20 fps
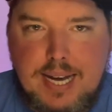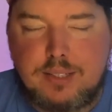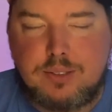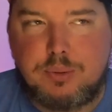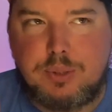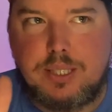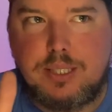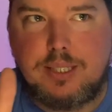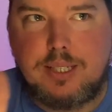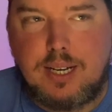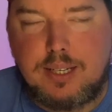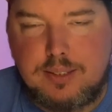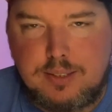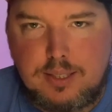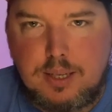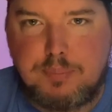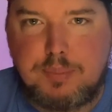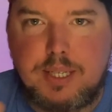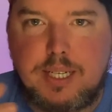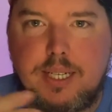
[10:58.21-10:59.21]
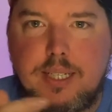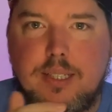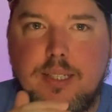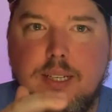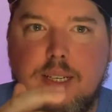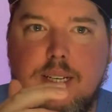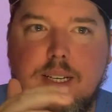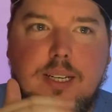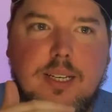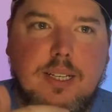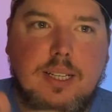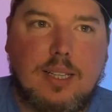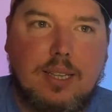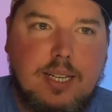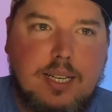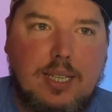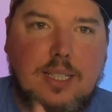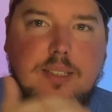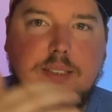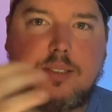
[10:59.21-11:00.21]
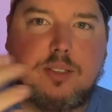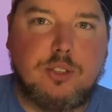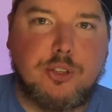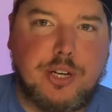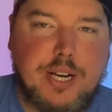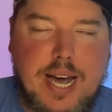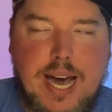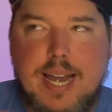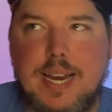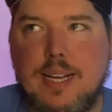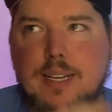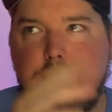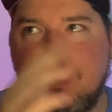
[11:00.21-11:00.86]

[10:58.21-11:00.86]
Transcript: So he does something and then he's good at it.